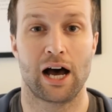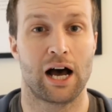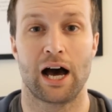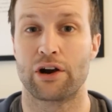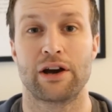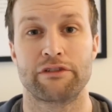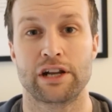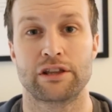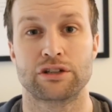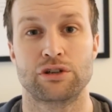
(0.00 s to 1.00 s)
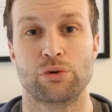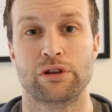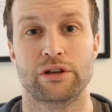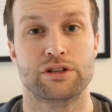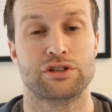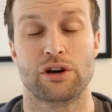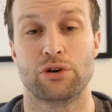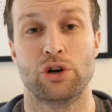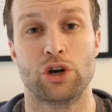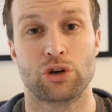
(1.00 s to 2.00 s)
I don't have anything to do with it,
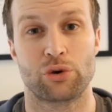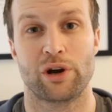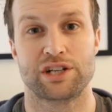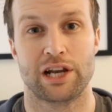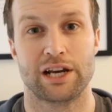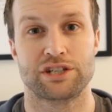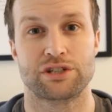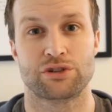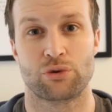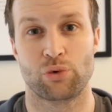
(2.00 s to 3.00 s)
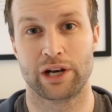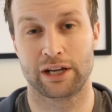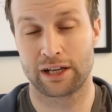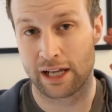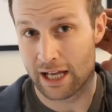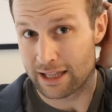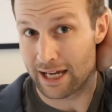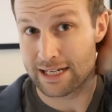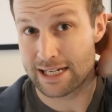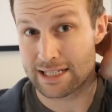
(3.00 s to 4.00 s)
so congratulations on winning.
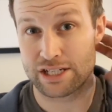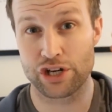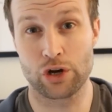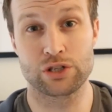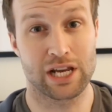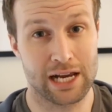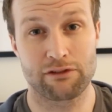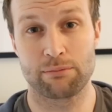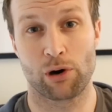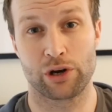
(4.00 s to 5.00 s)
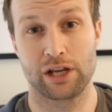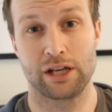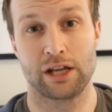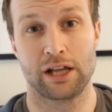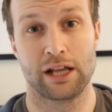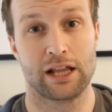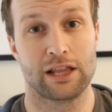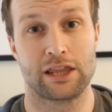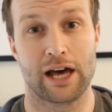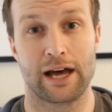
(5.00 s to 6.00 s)
That just shows everybody
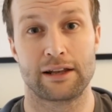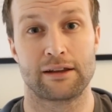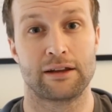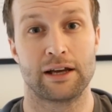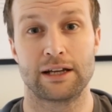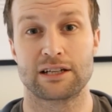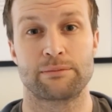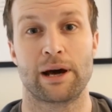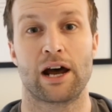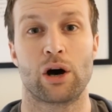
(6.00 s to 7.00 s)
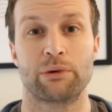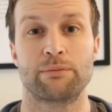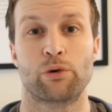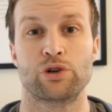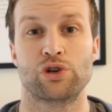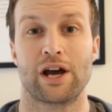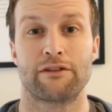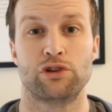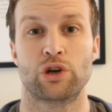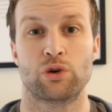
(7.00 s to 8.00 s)
that it doesn't matter how many points you
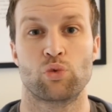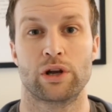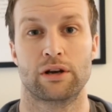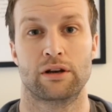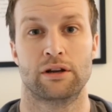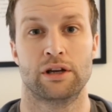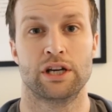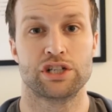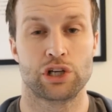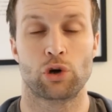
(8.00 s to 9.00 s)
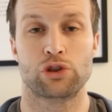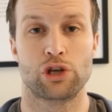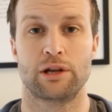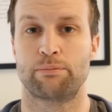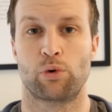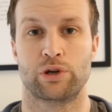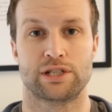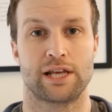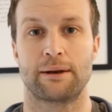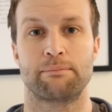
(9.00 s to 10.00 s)
have, you can win. She got 30 points.
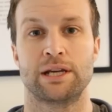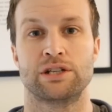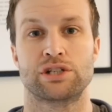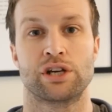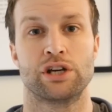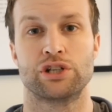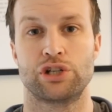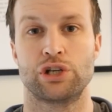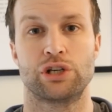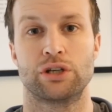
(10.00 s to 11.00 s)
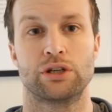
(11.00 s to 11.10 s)
That means she